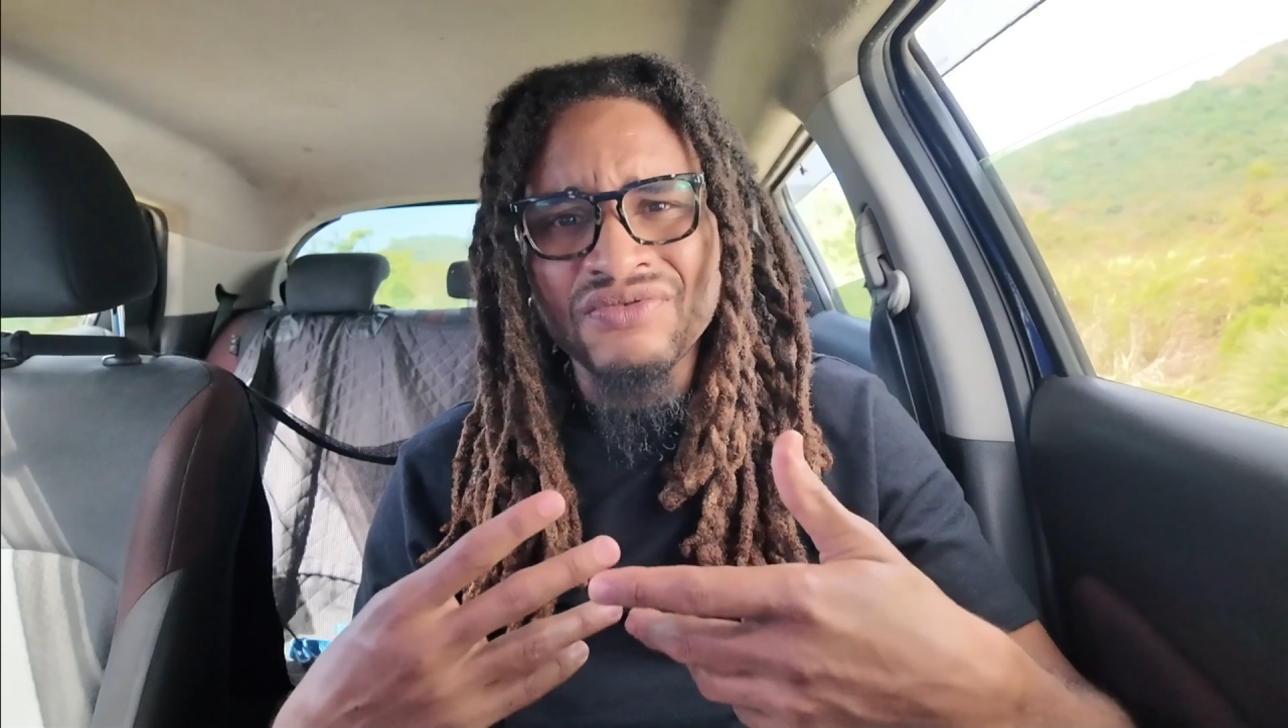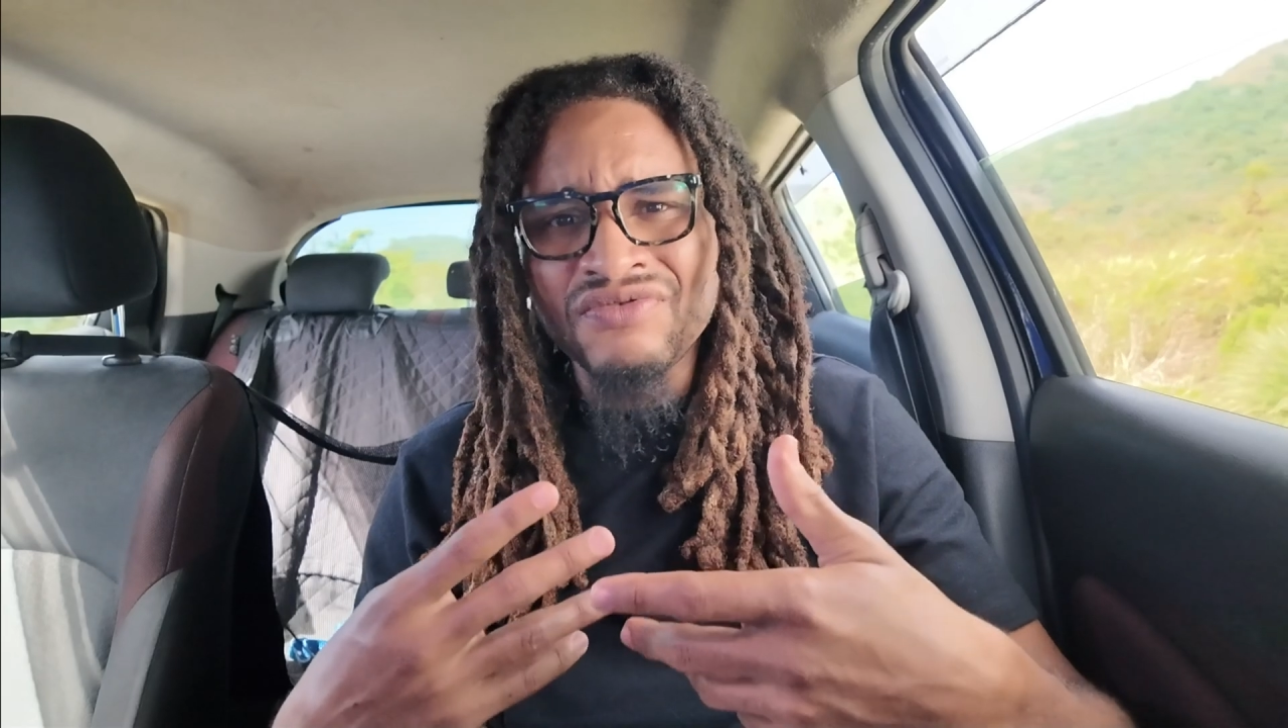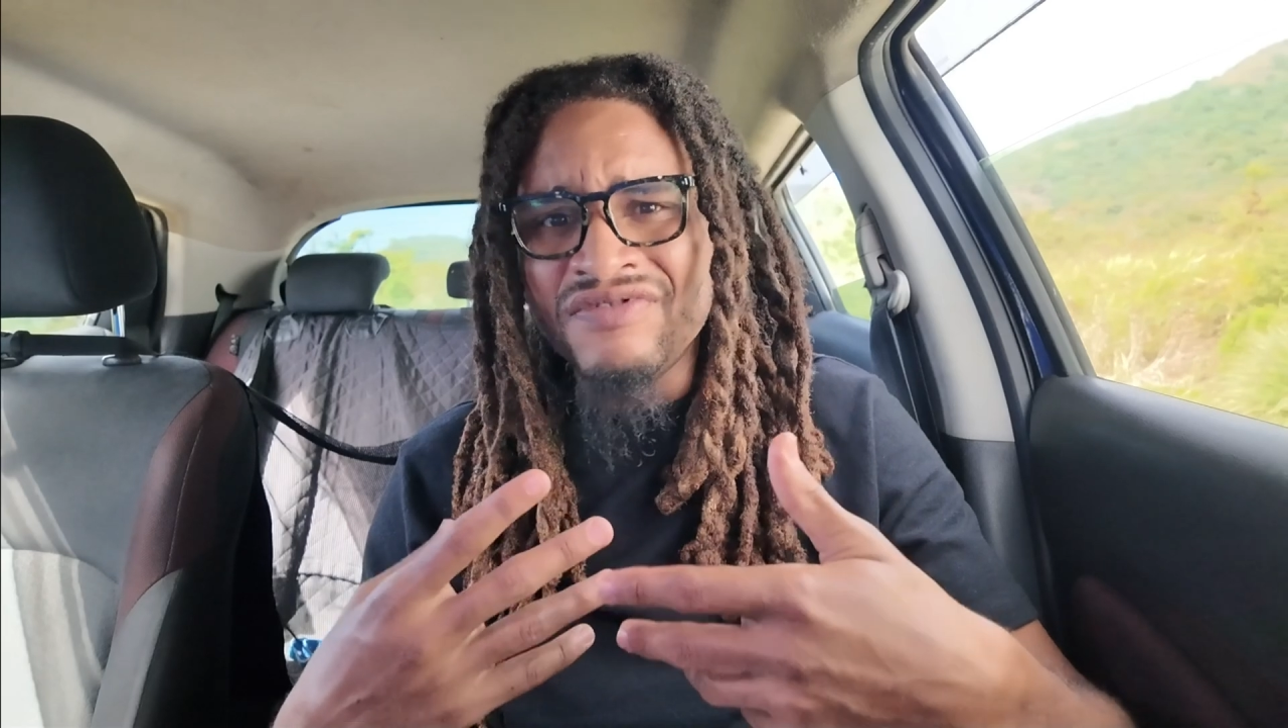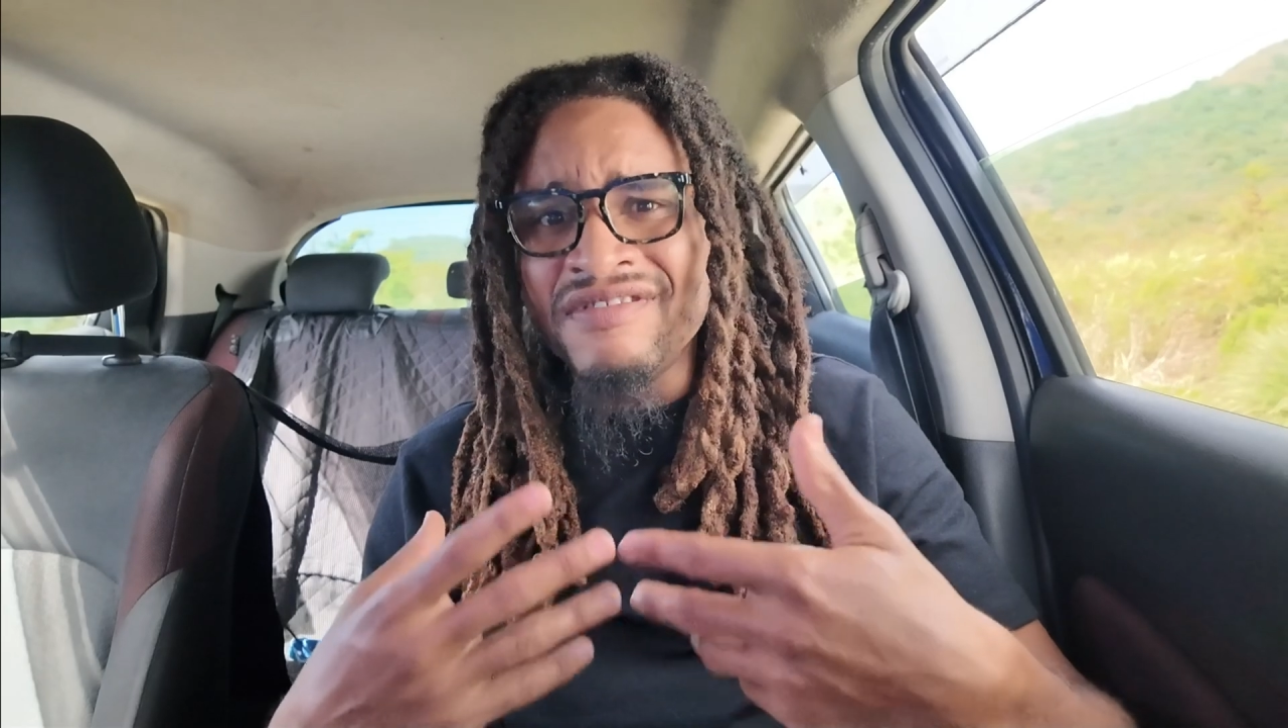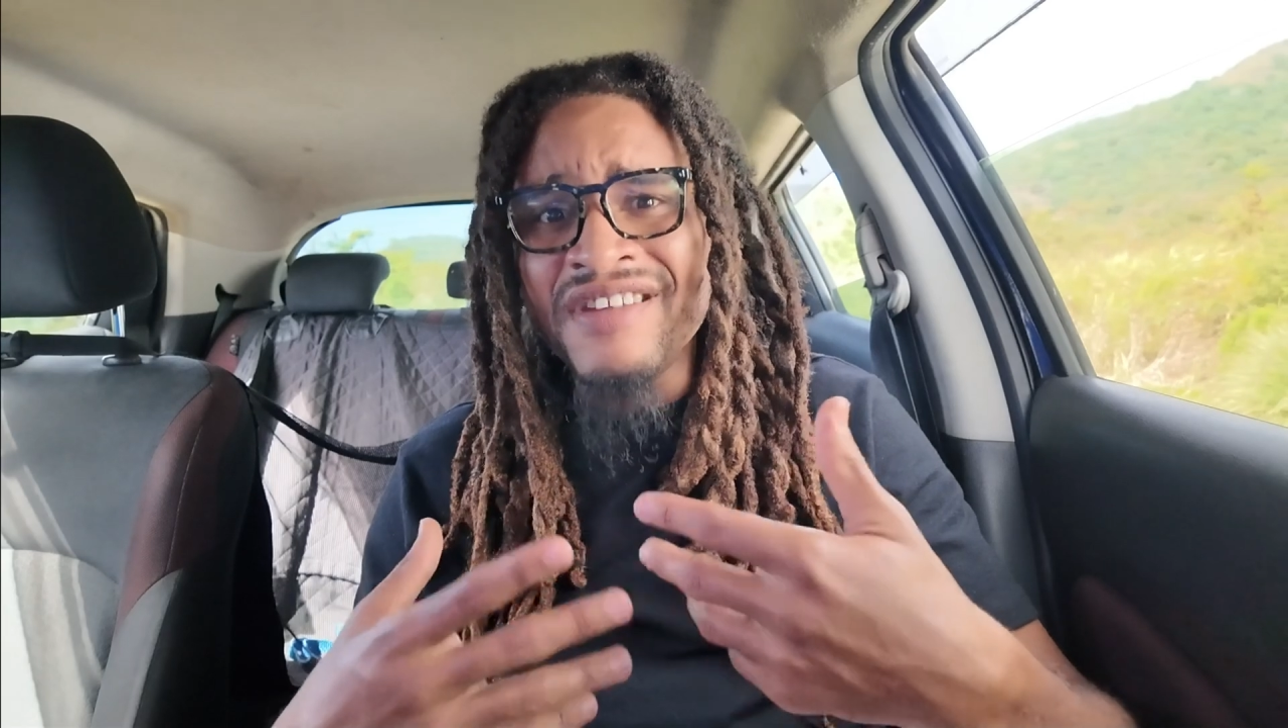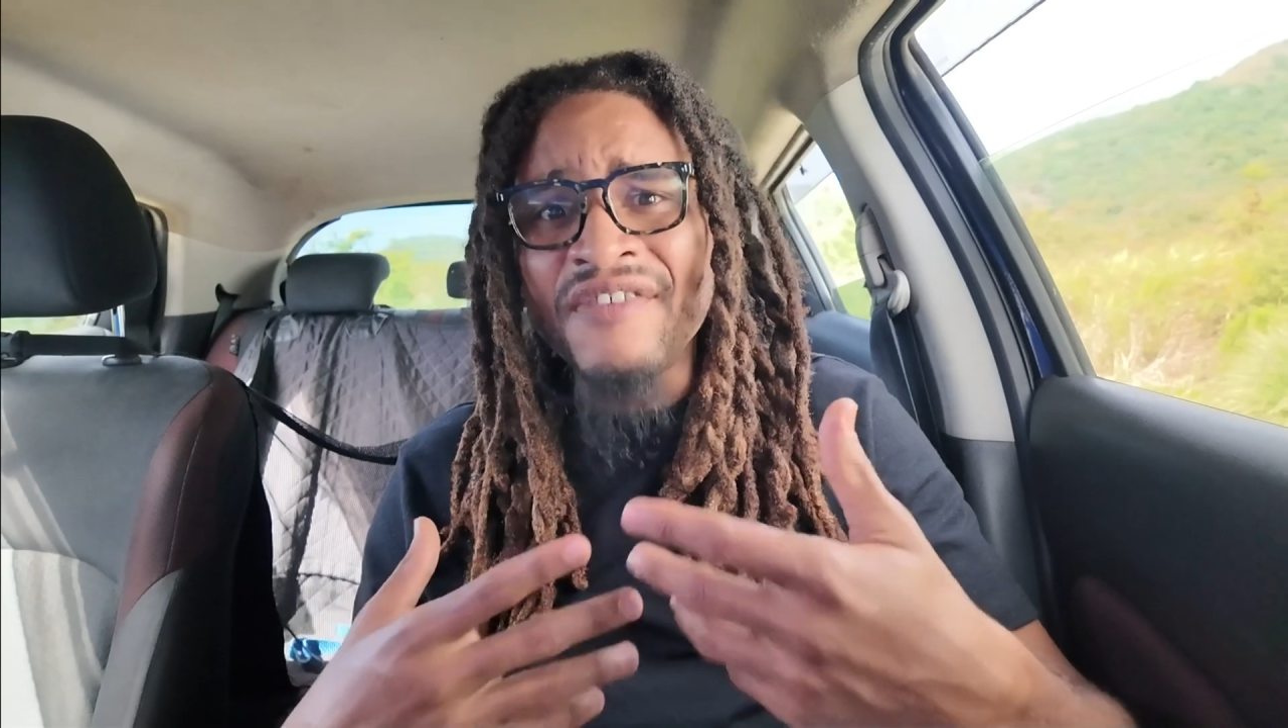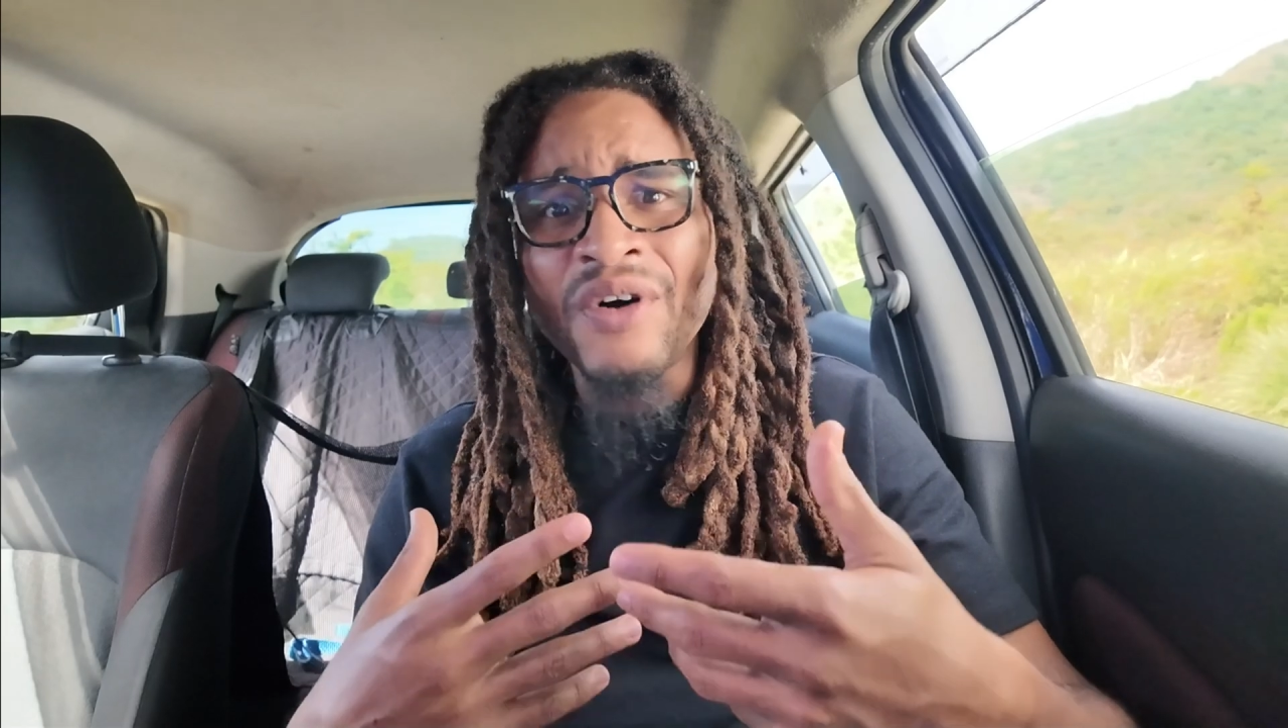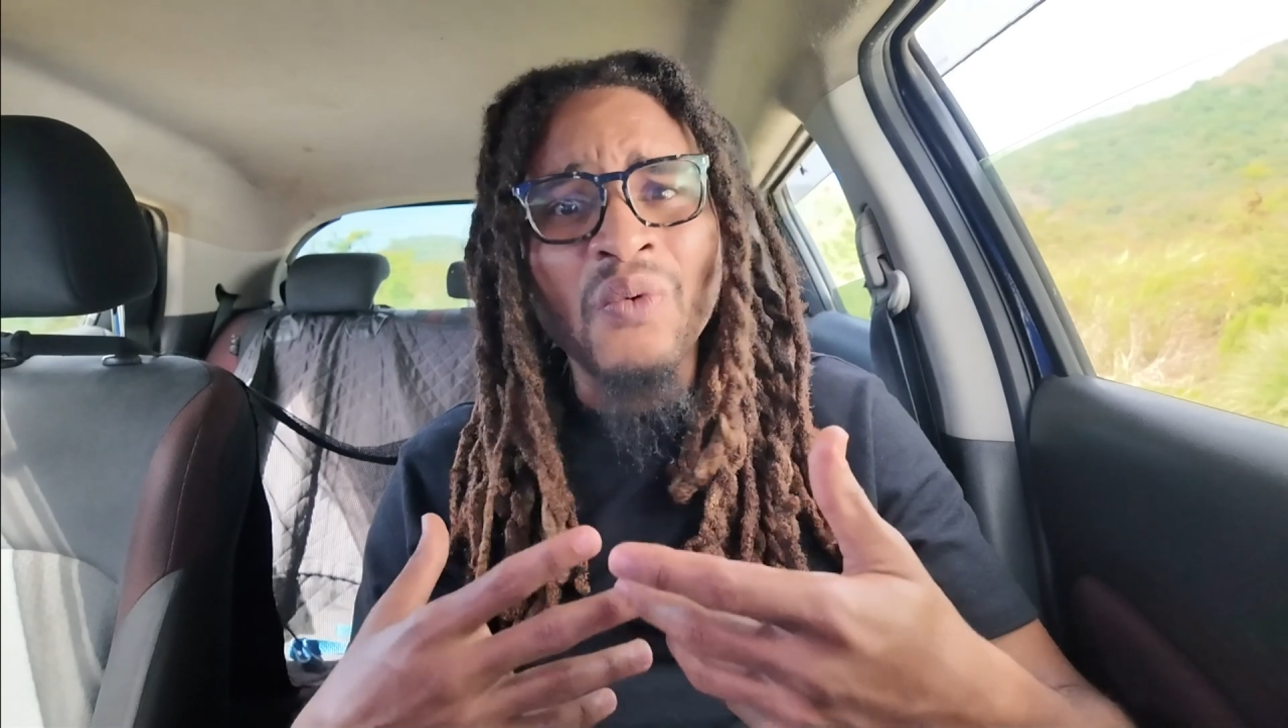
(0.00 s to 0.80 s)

never